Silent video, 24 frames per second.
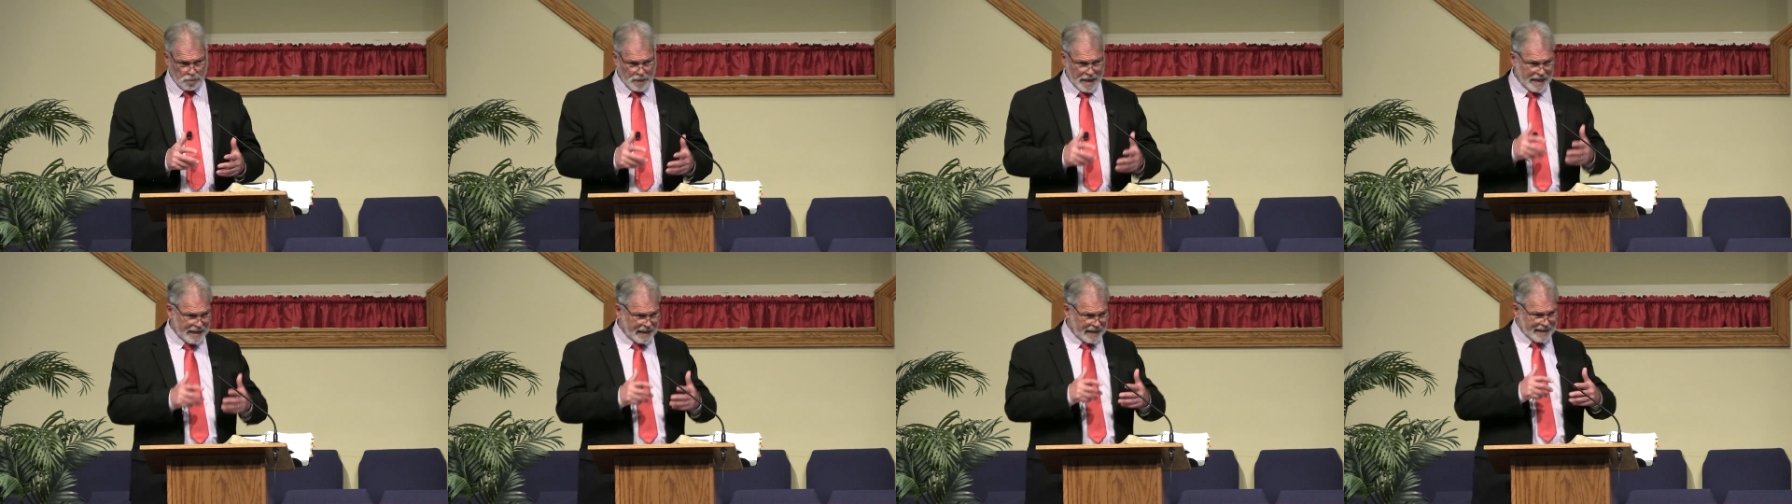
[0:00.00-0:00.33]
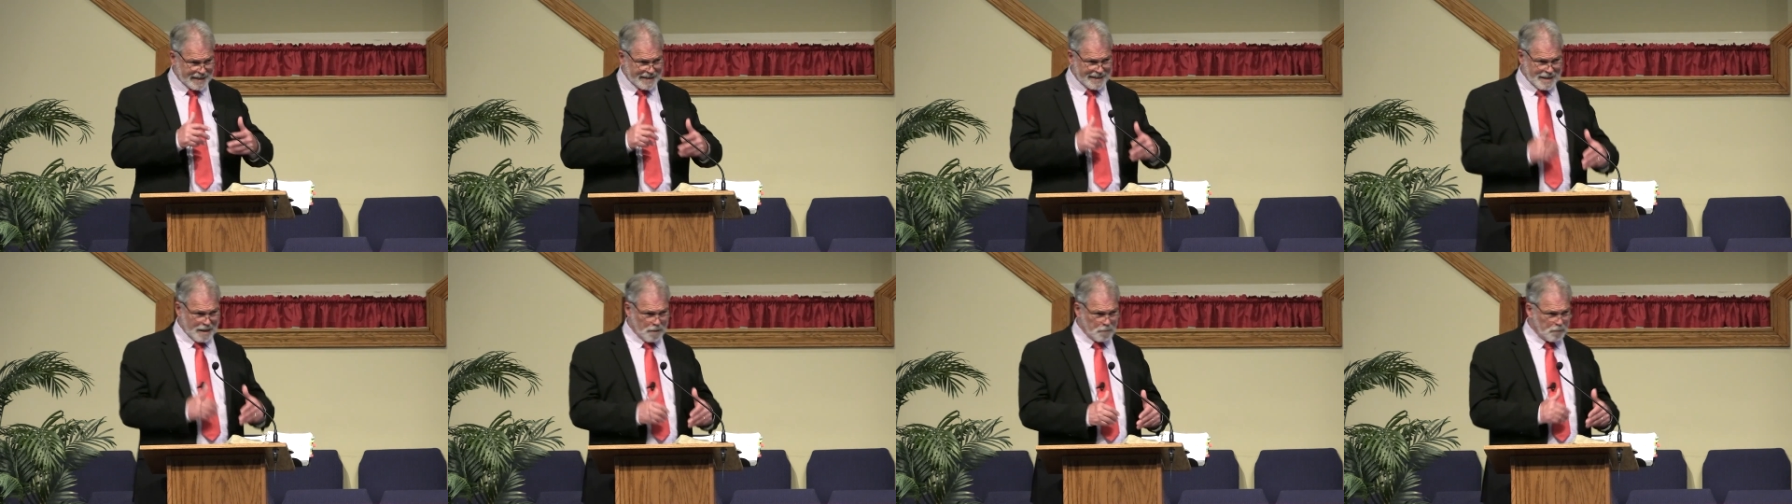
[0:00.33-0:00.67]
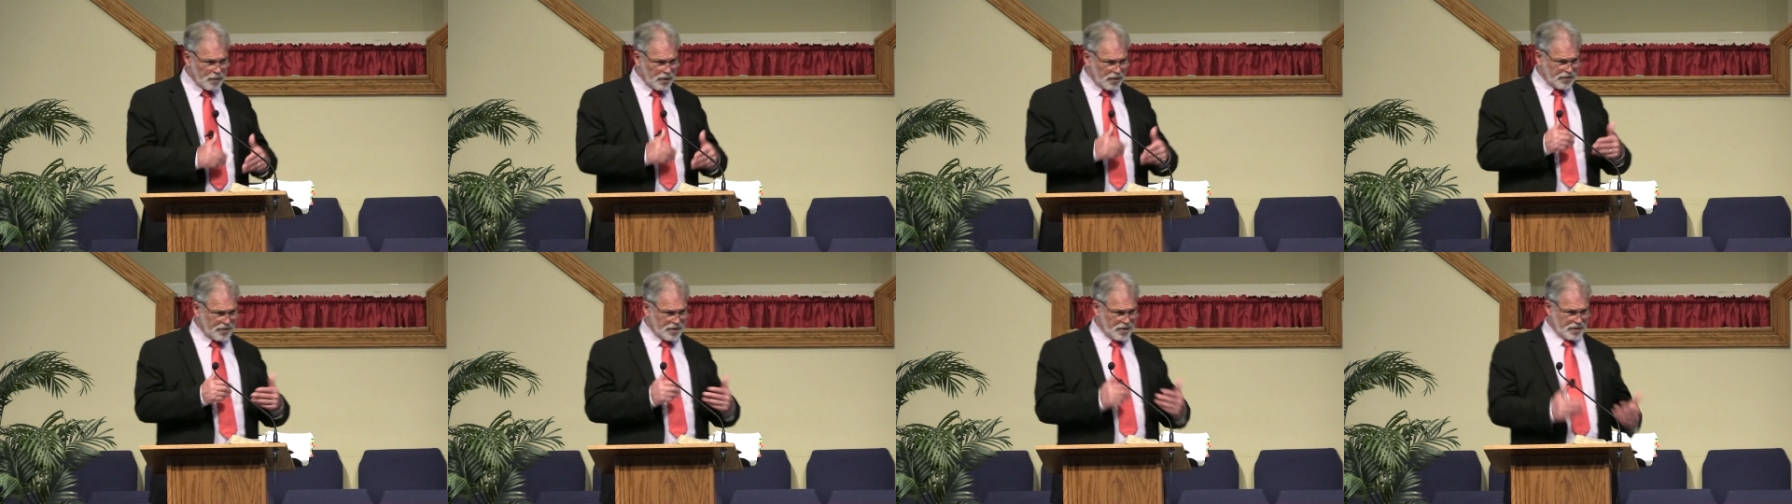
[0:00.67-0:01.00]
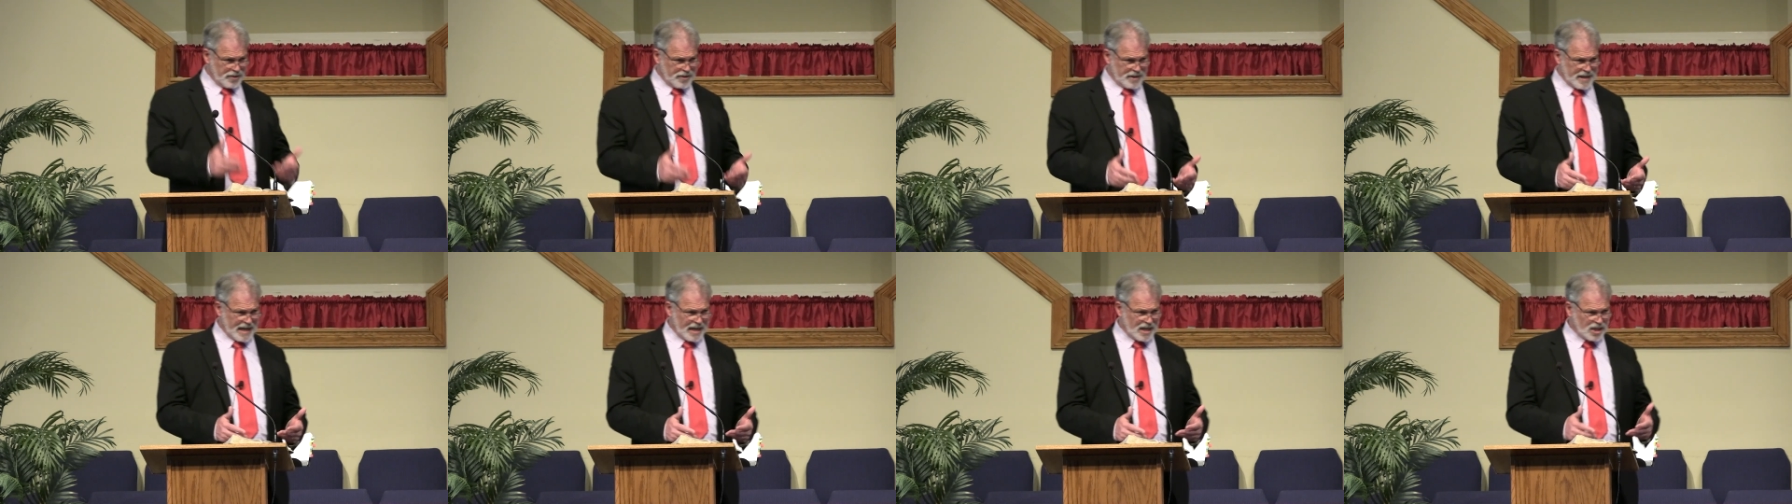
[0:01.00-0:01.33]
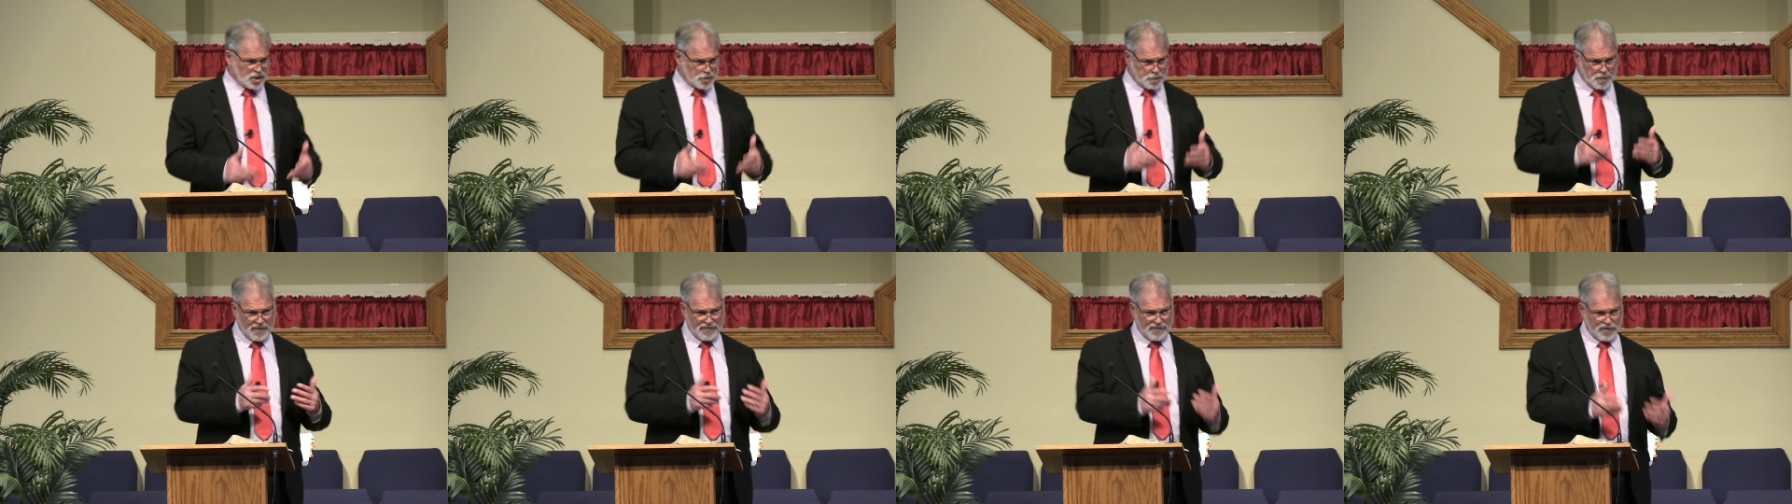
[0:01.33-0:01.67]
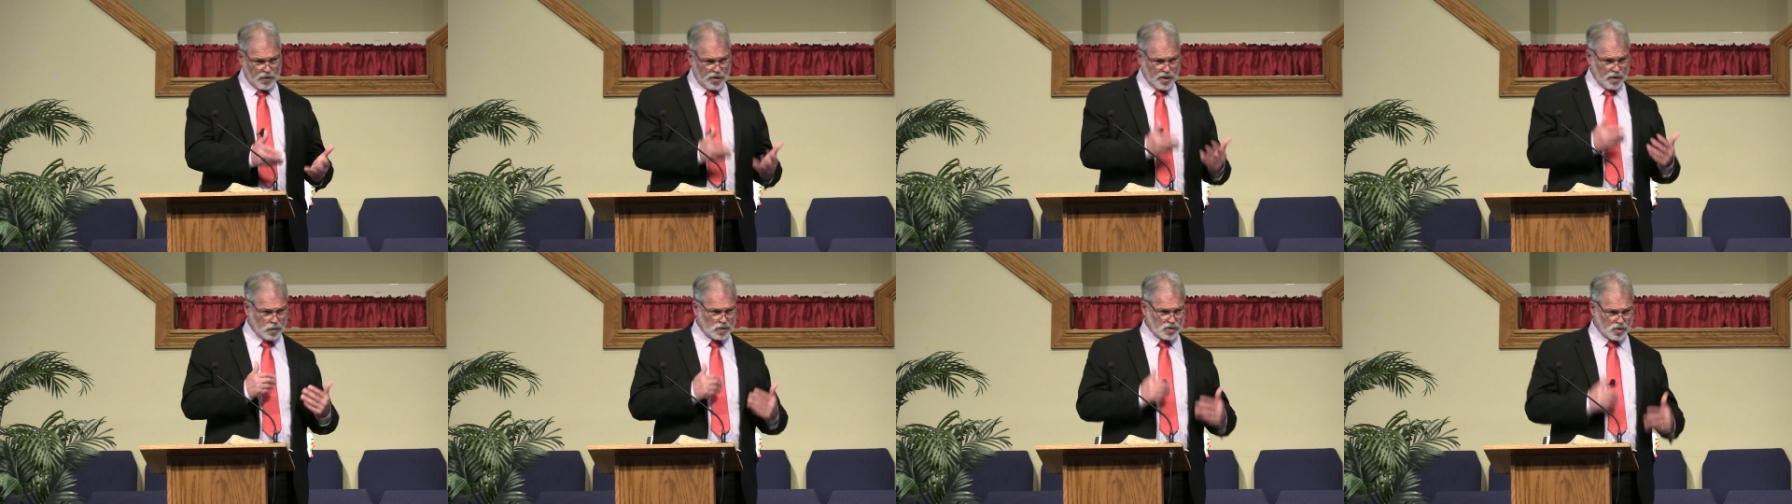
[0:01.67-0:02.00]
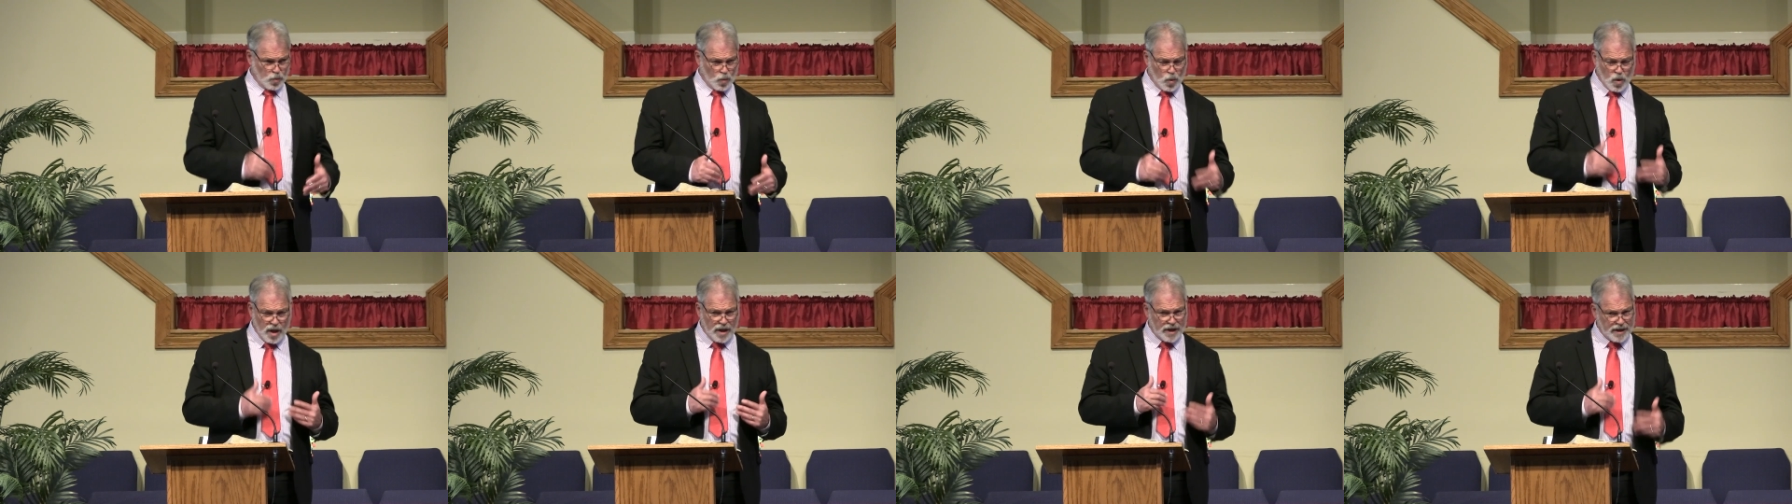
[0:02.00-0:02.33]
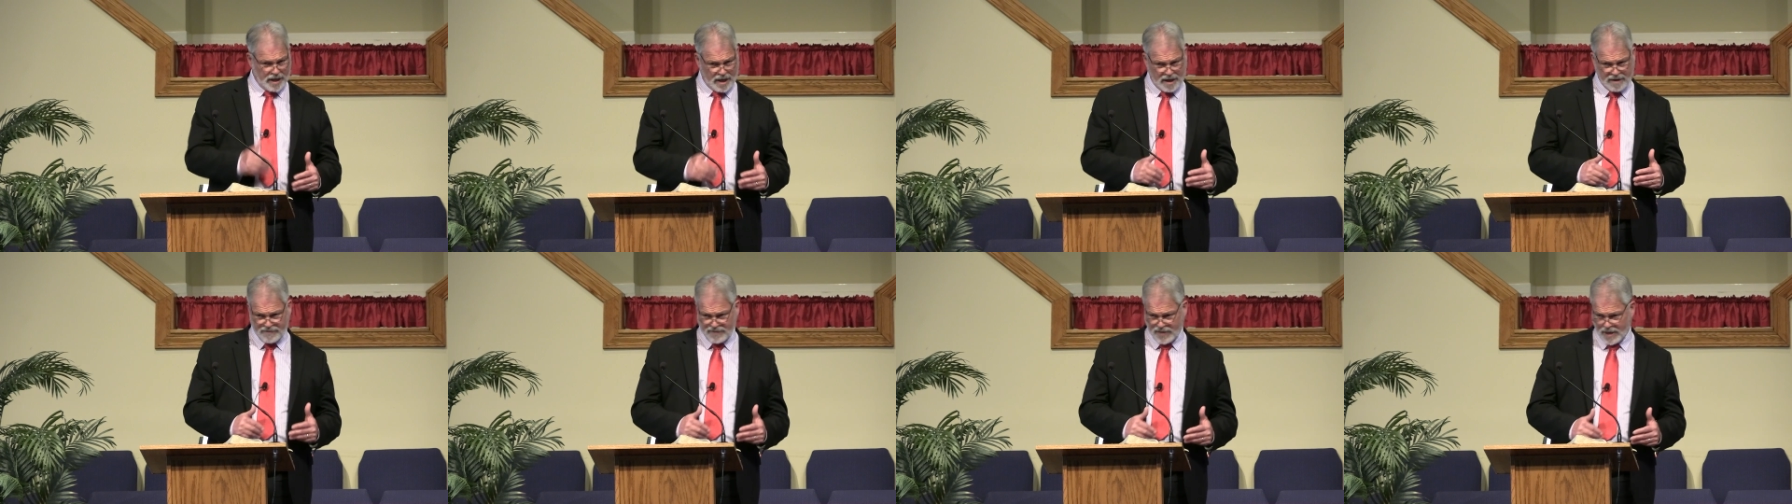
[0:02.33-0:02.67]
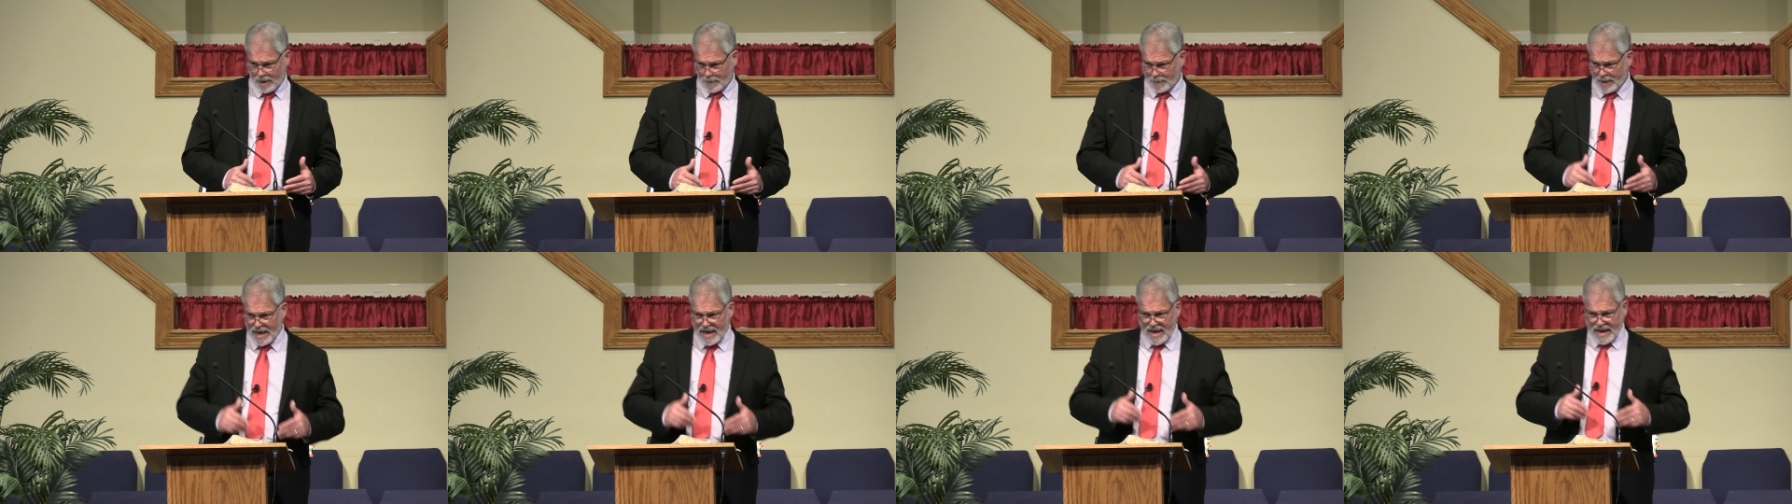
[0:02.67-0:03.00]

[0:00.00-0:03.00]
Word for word: and He numbered their days before there was one of them.